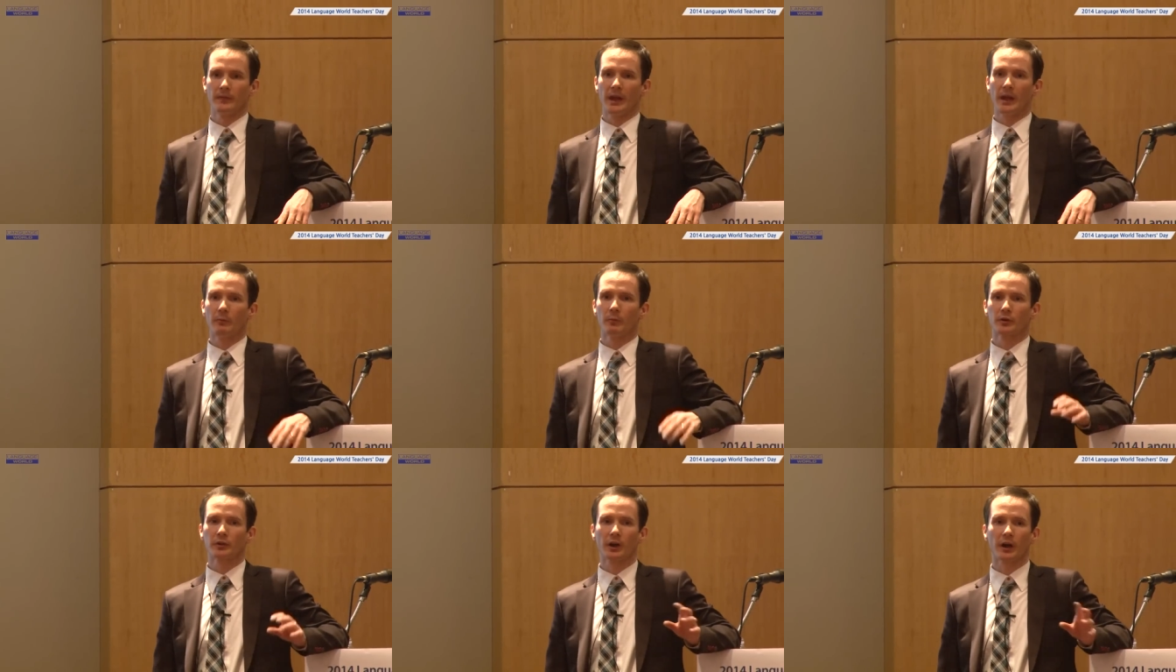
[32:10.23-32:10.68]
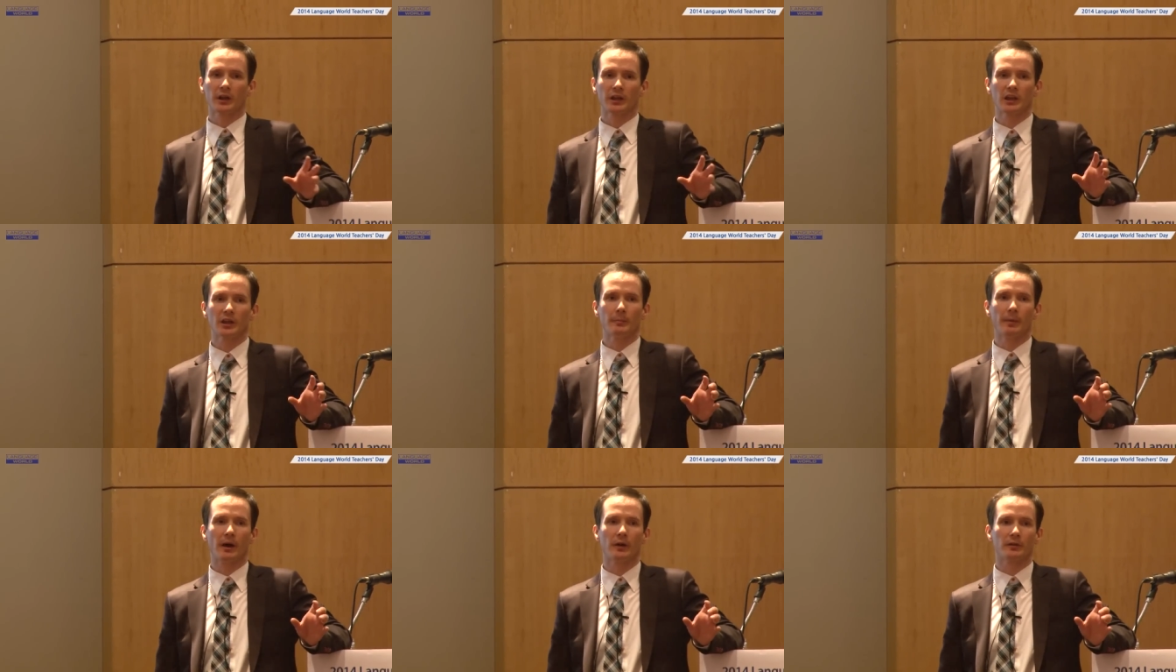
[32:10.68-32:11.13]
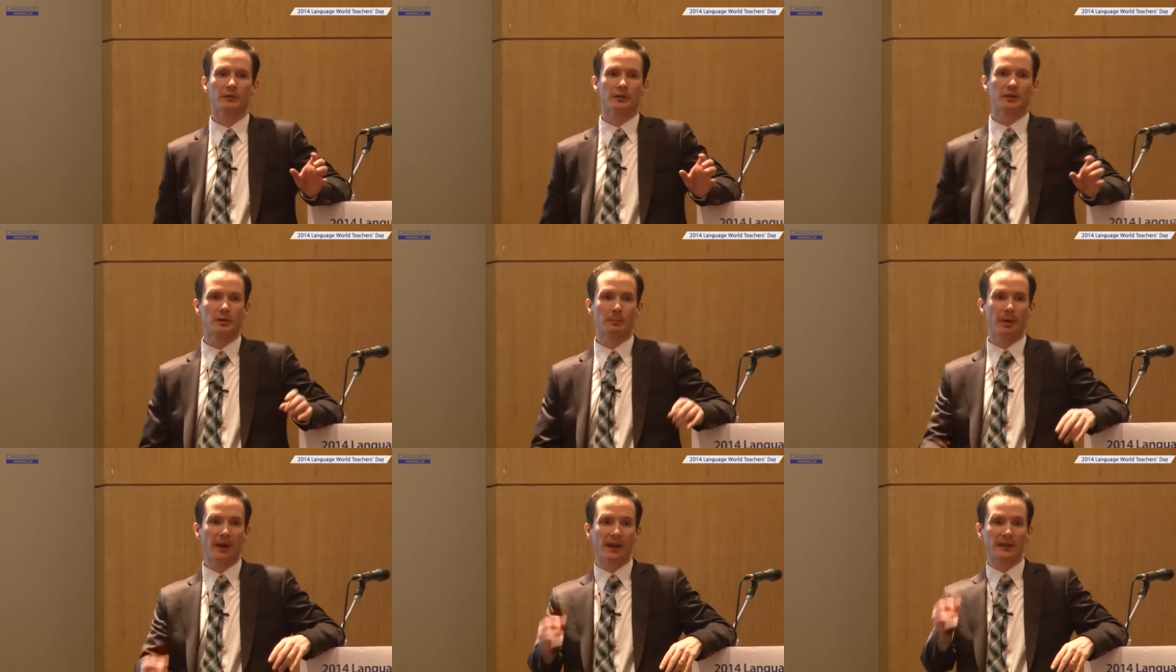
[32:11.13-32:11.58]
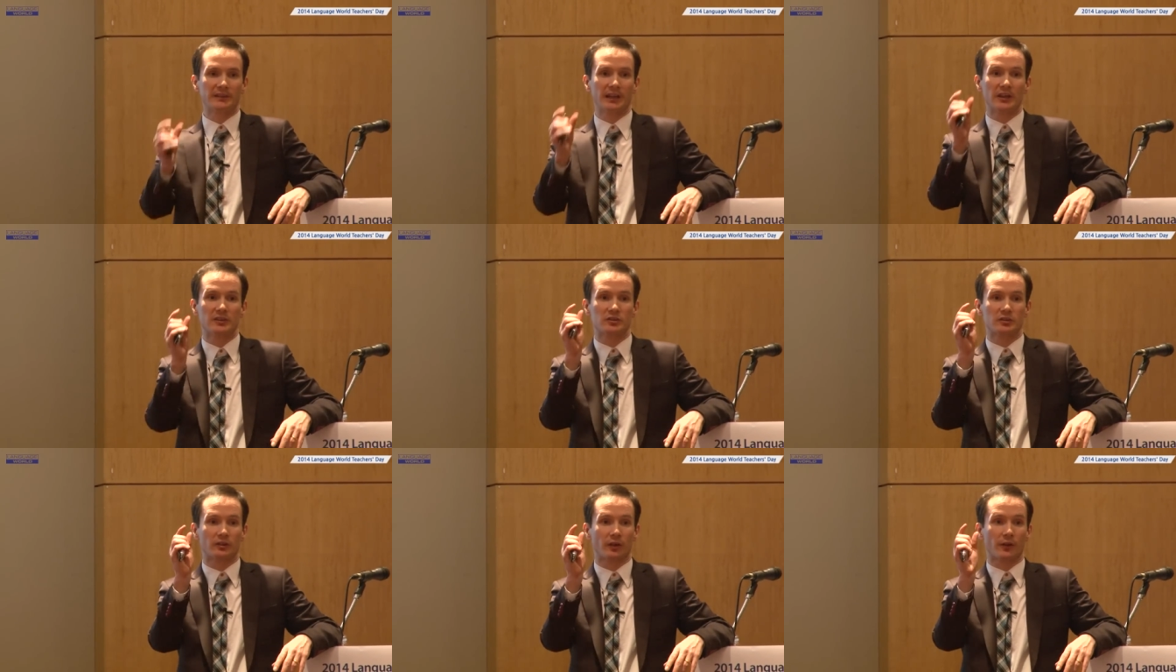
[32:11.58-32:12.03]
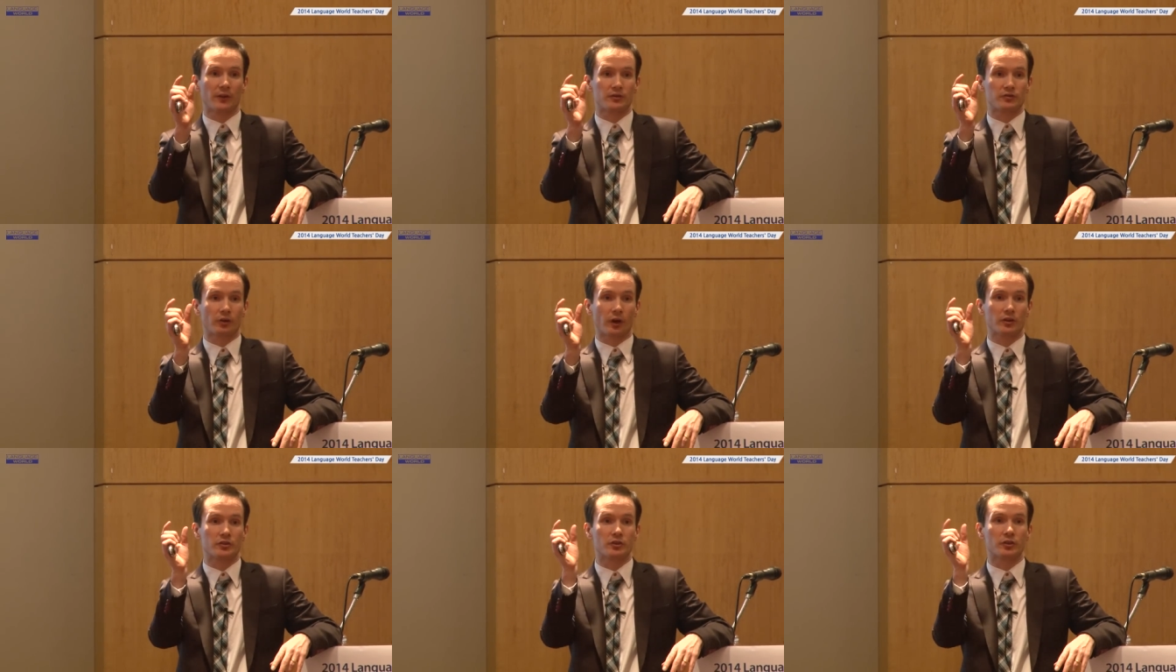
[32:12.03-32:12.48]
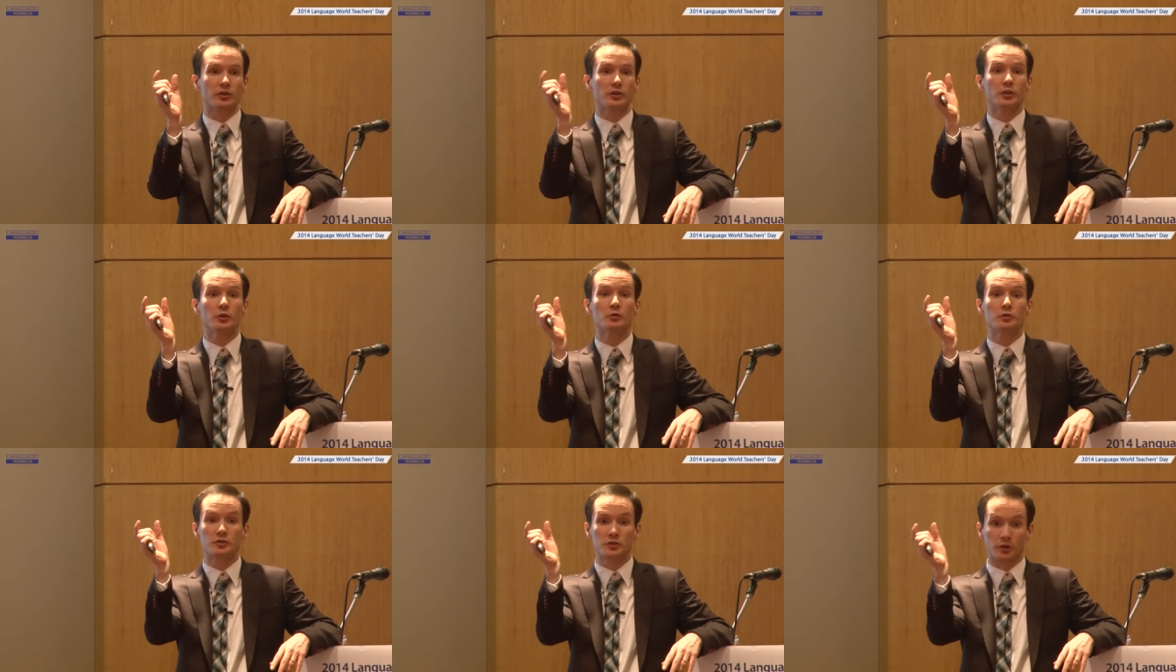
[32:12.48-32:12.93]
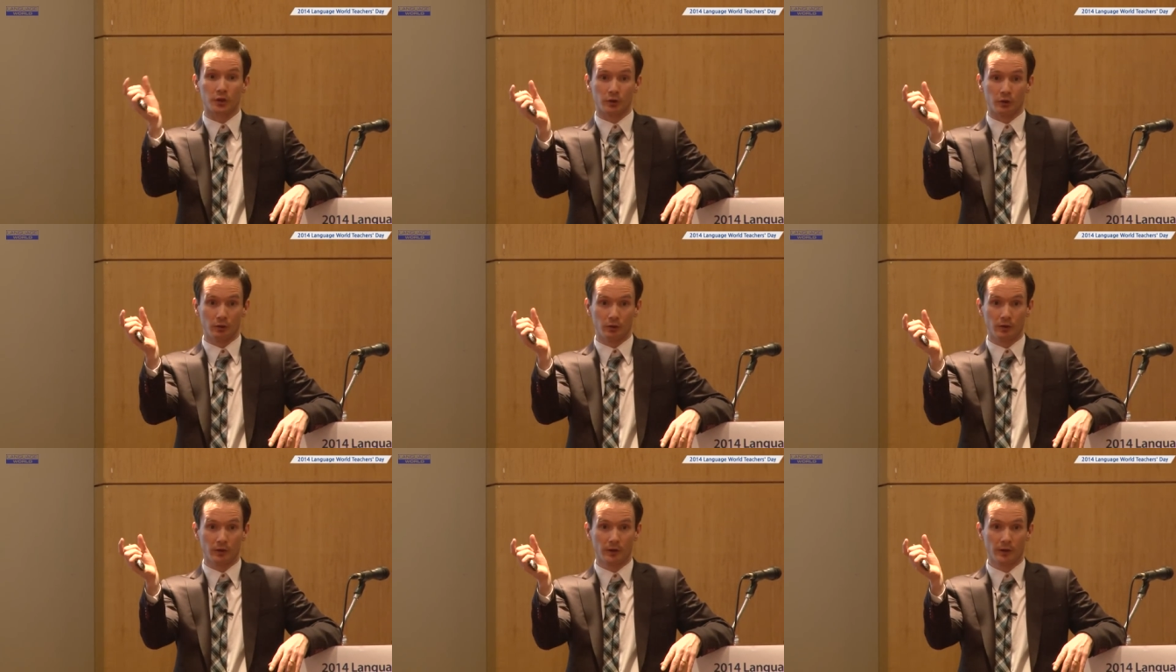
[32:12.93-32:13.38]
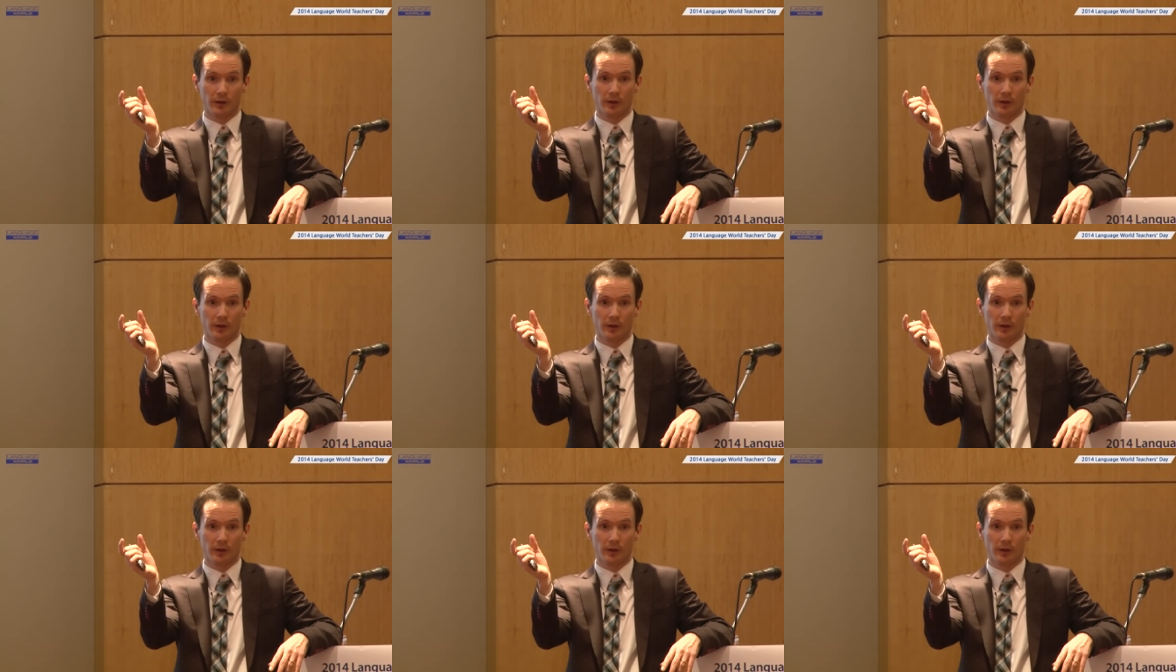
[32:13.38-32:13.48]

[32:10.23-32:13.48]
And we're talking about to pay attention to the structure used to.